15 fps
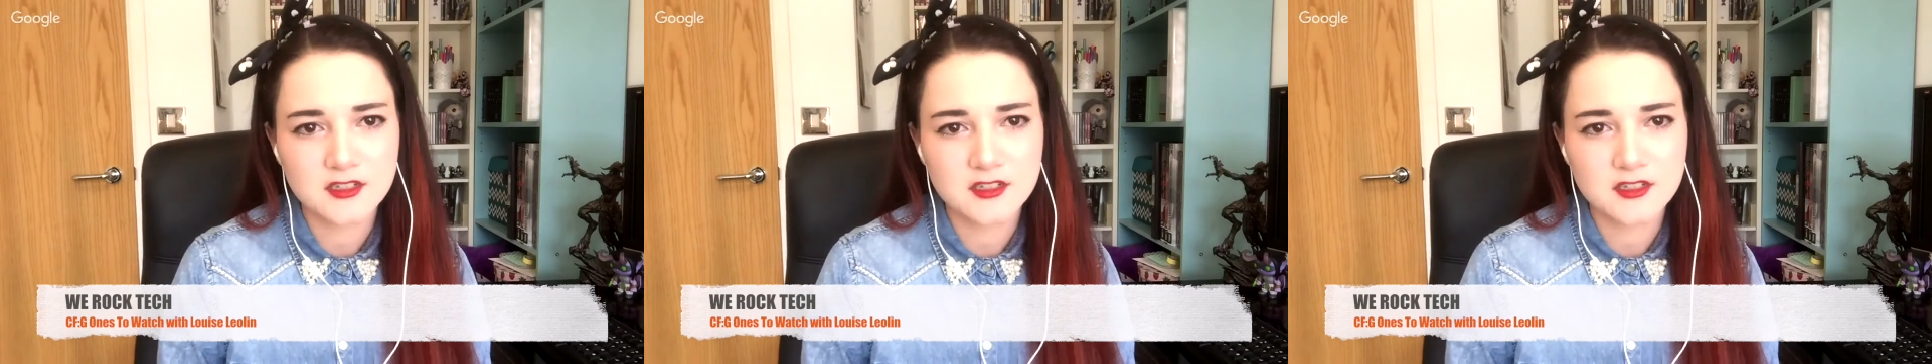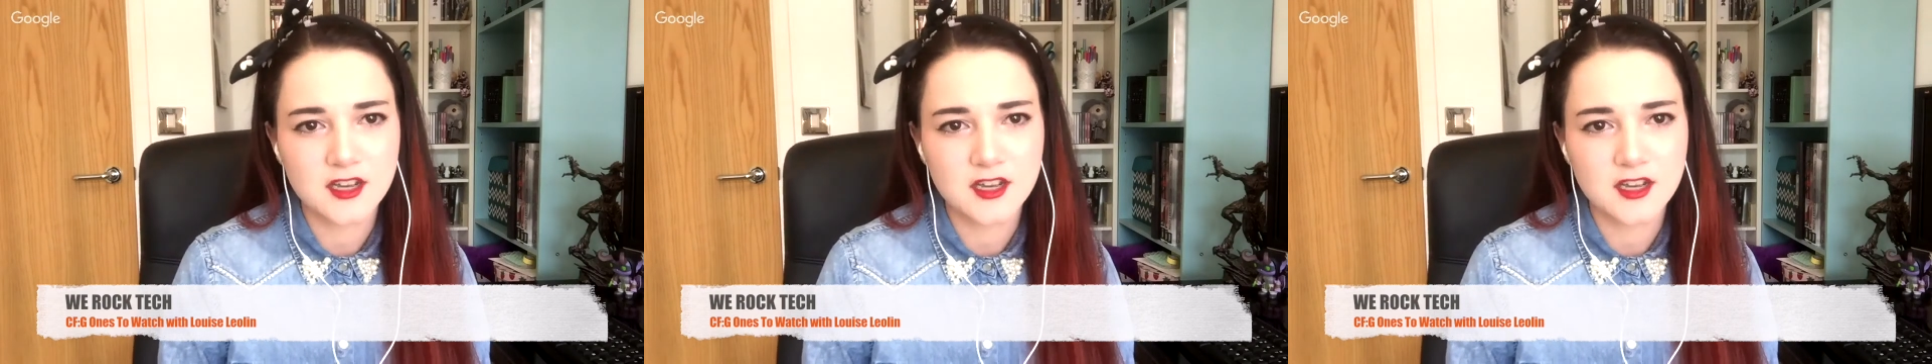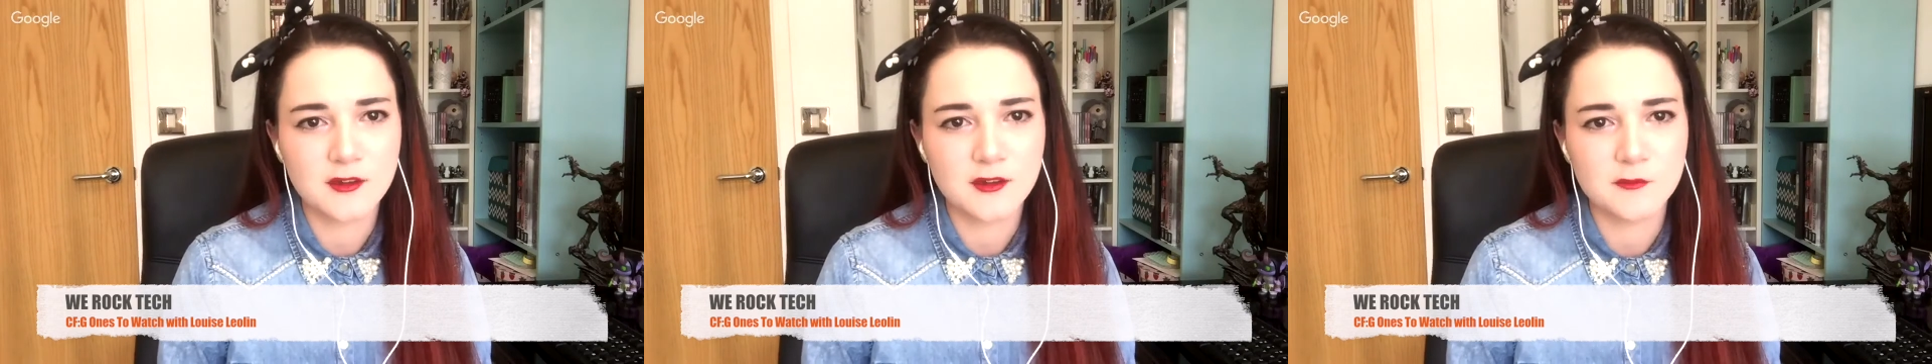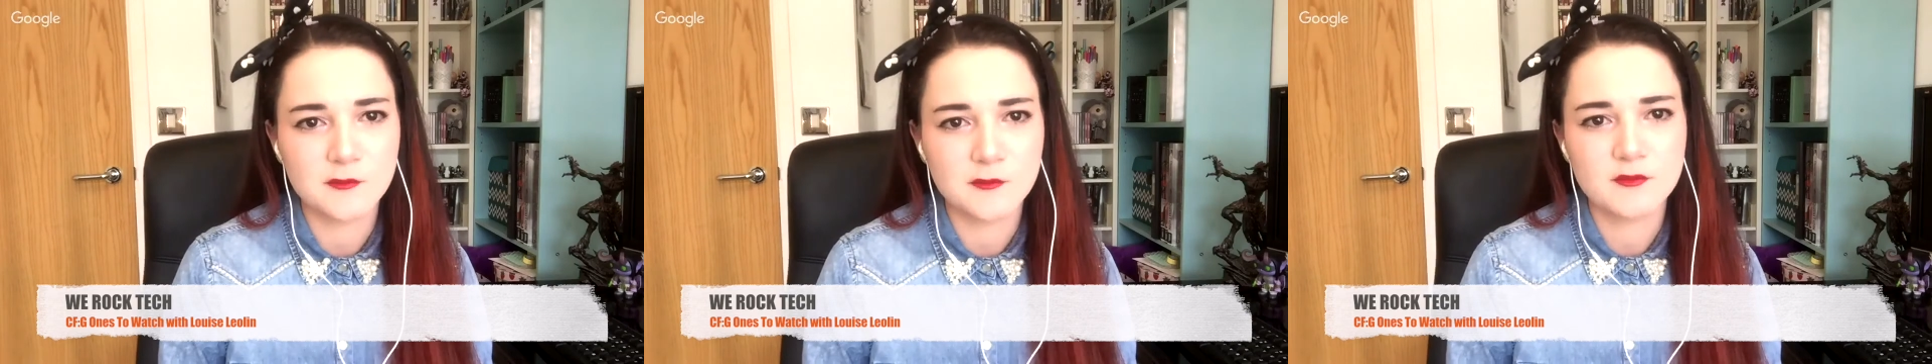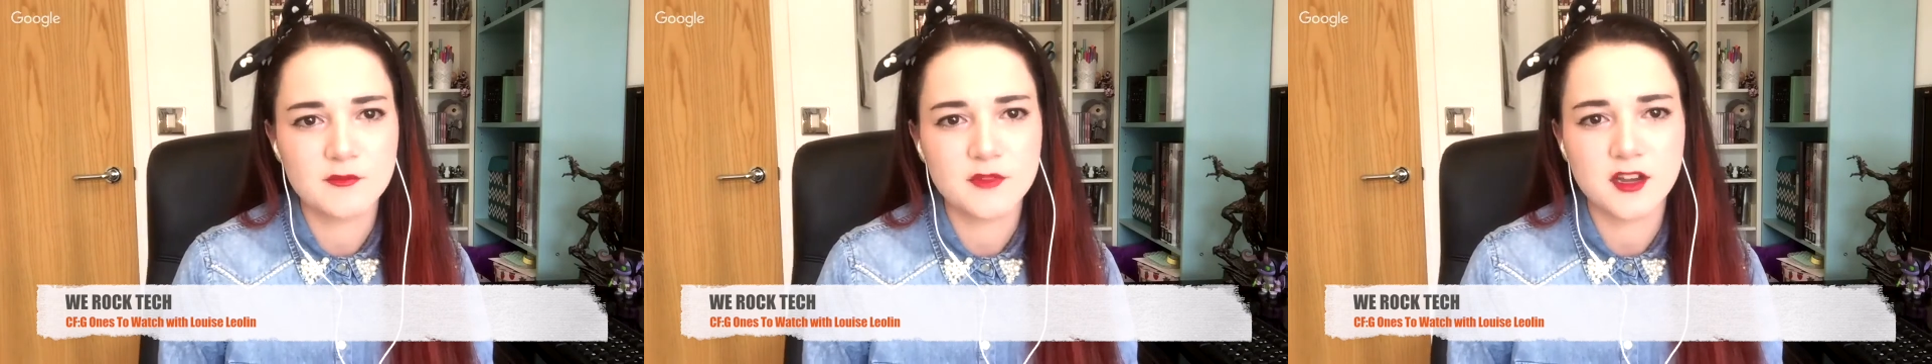
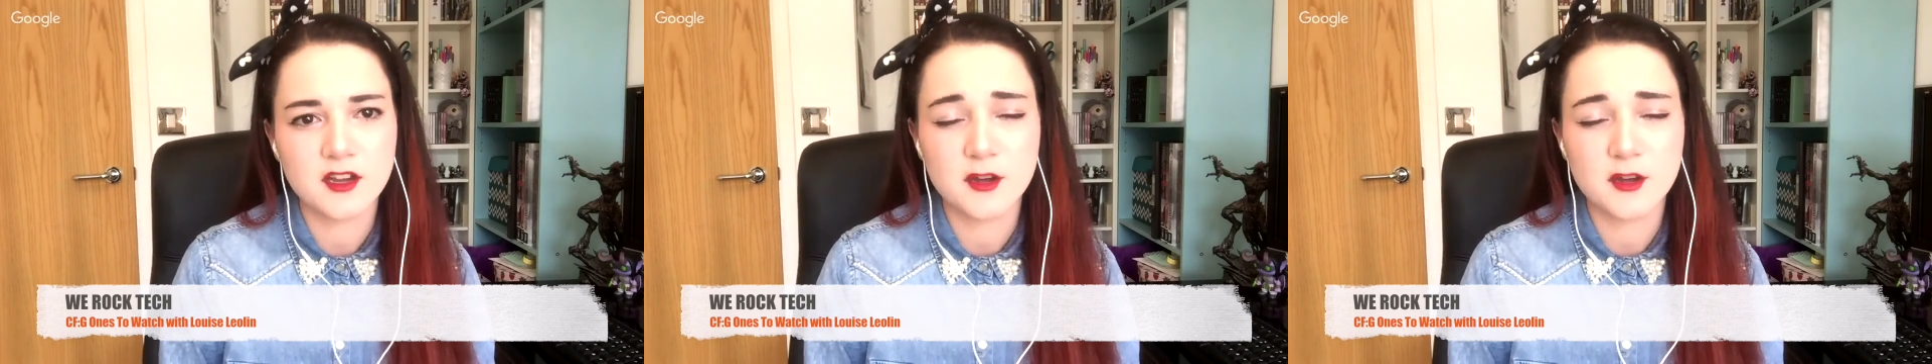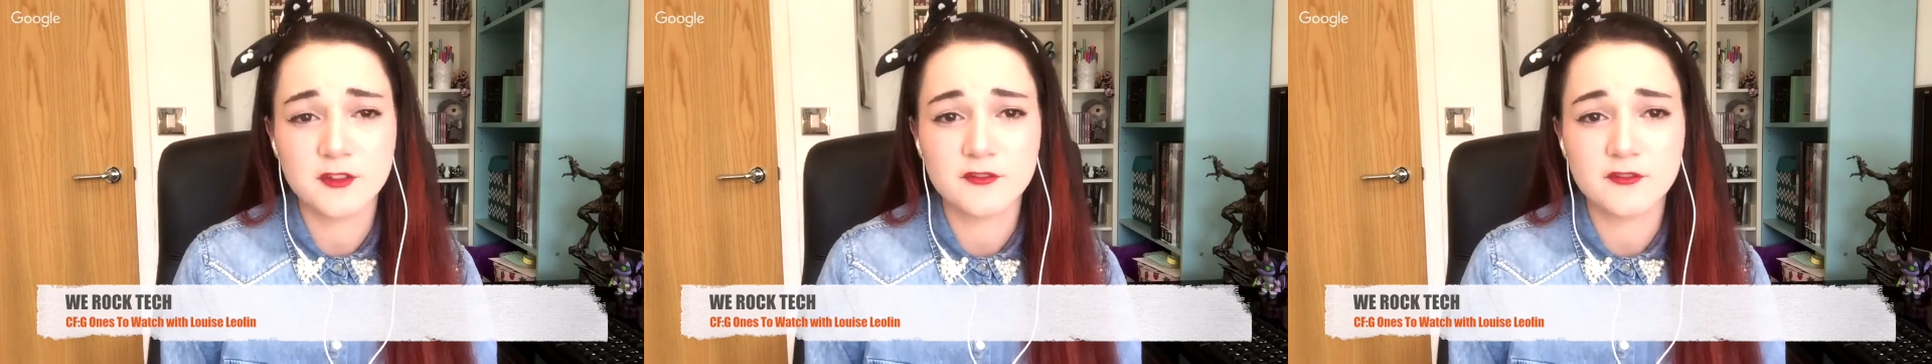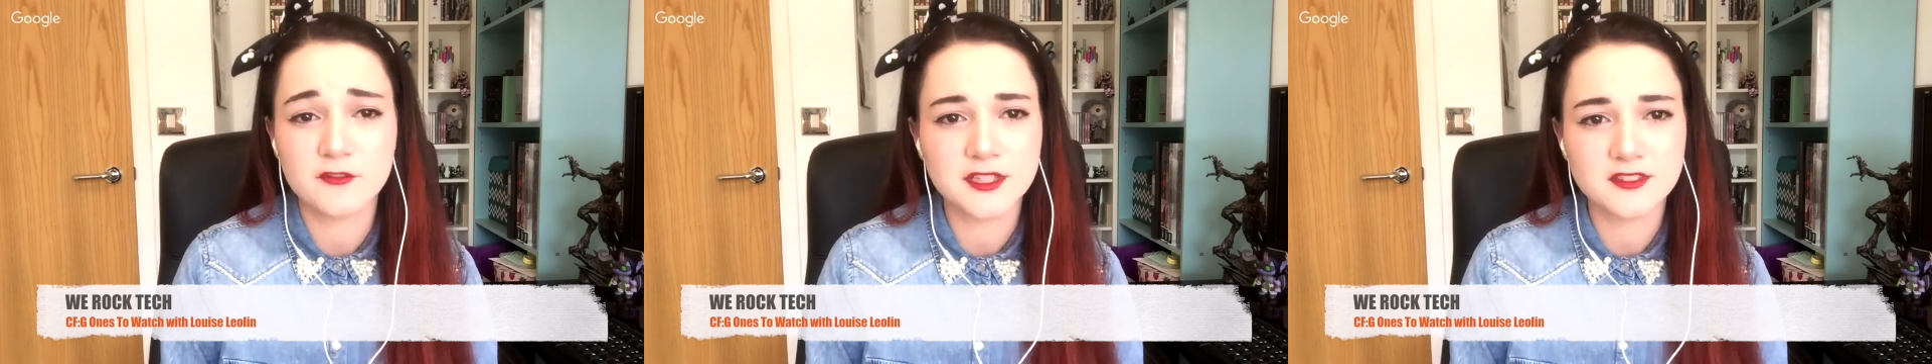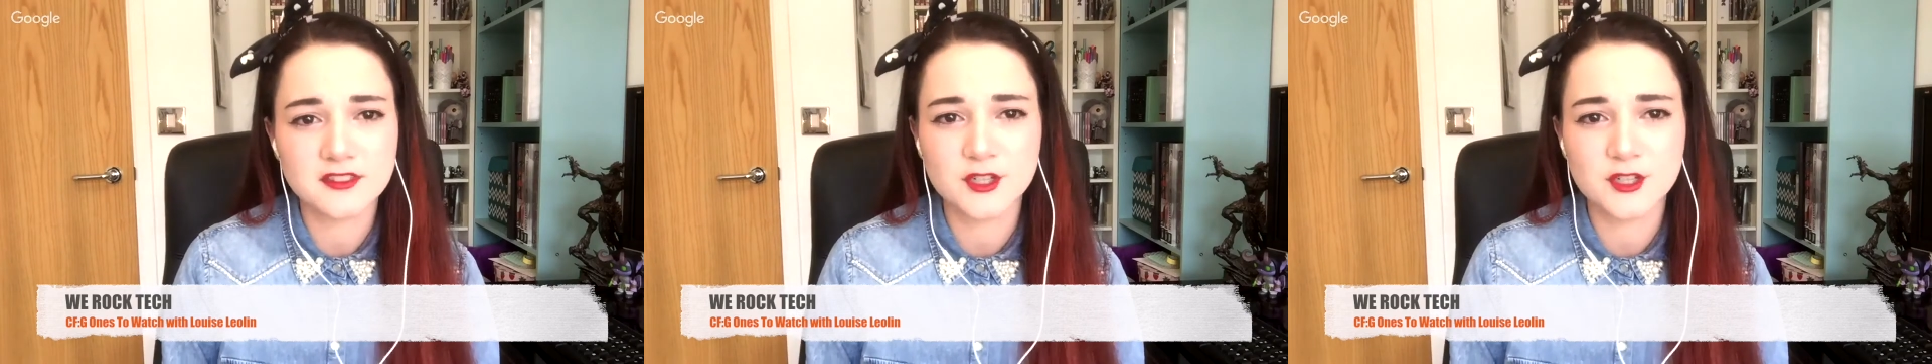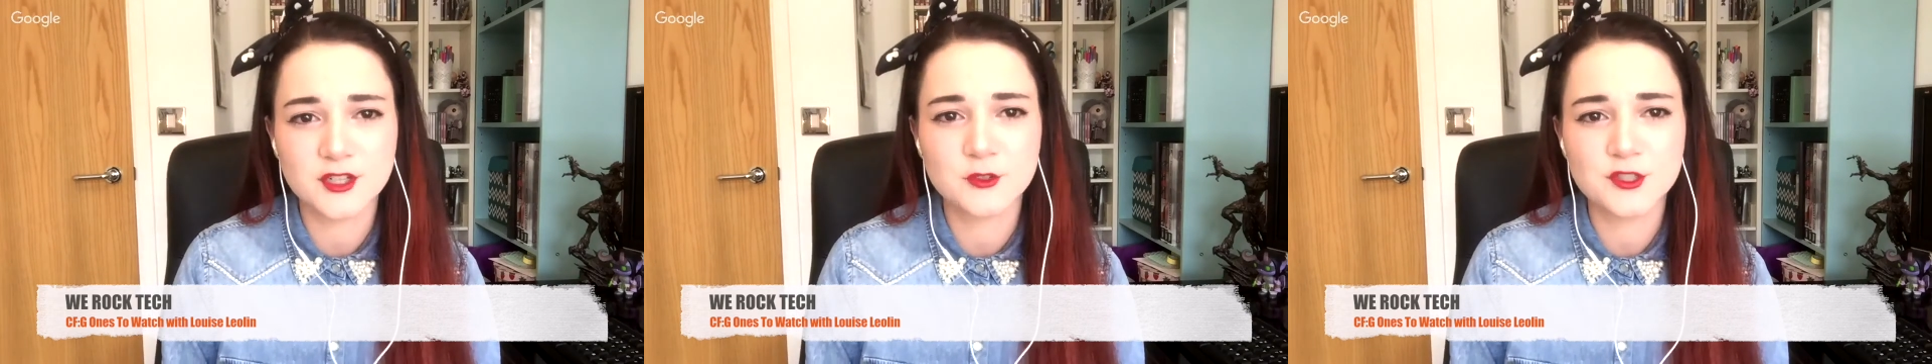a couple of months
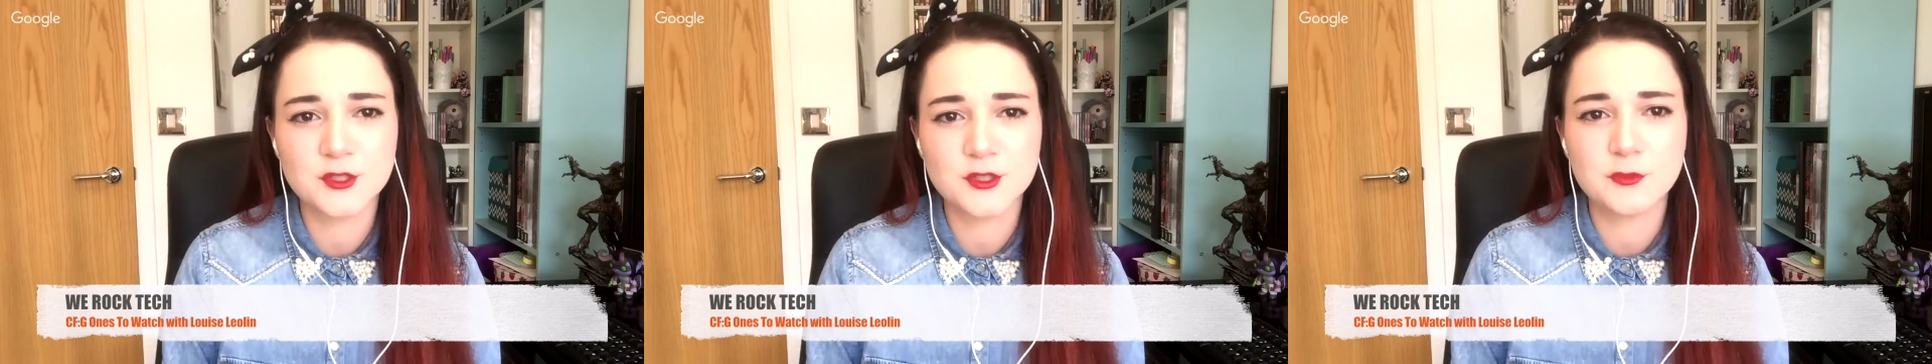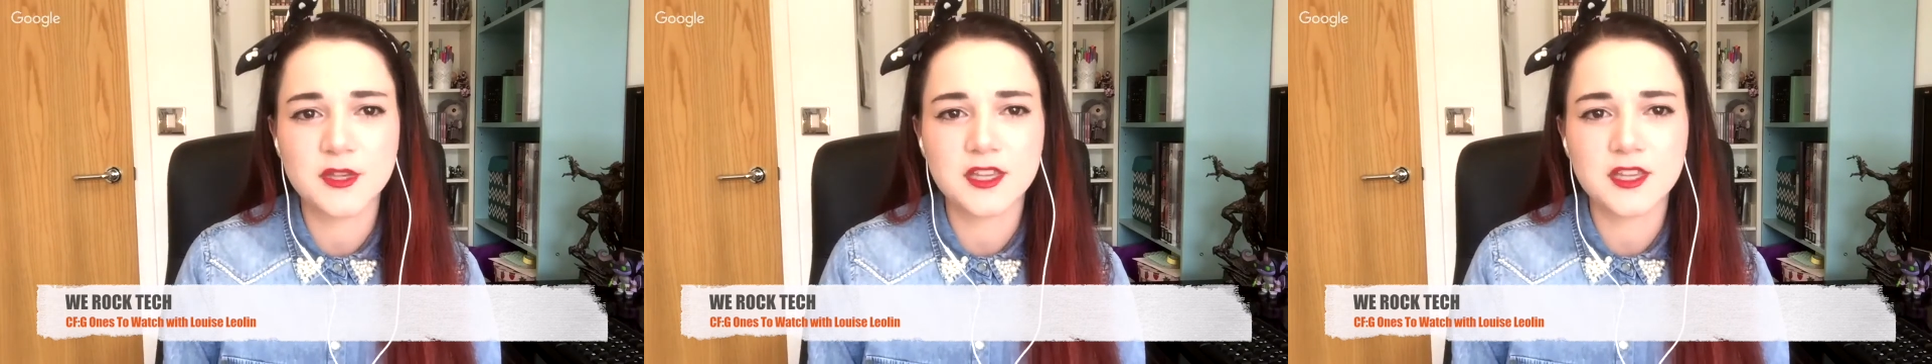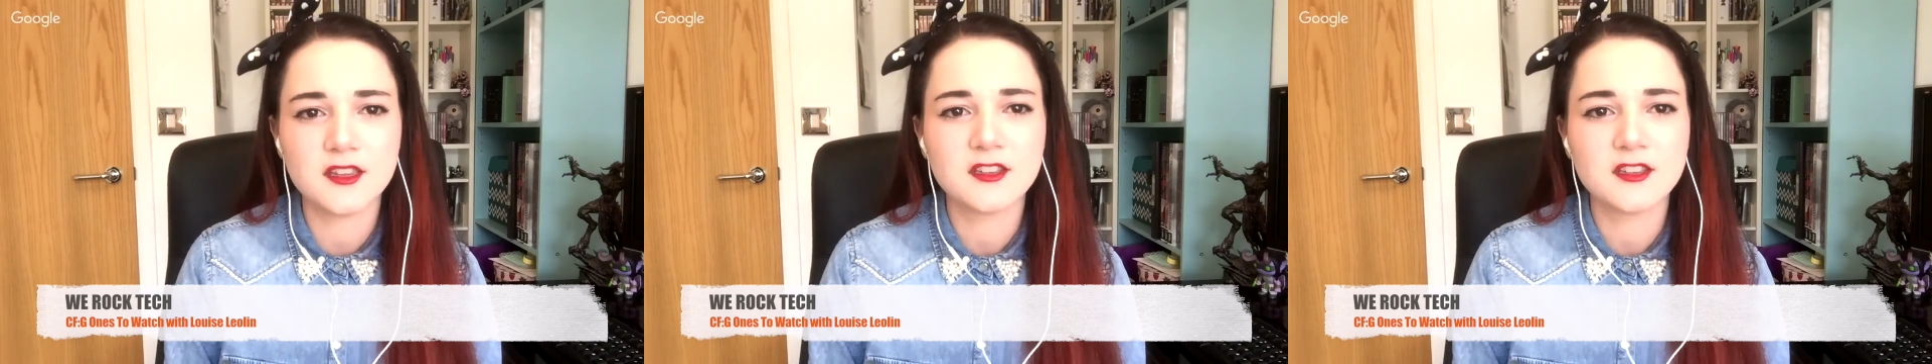ago to be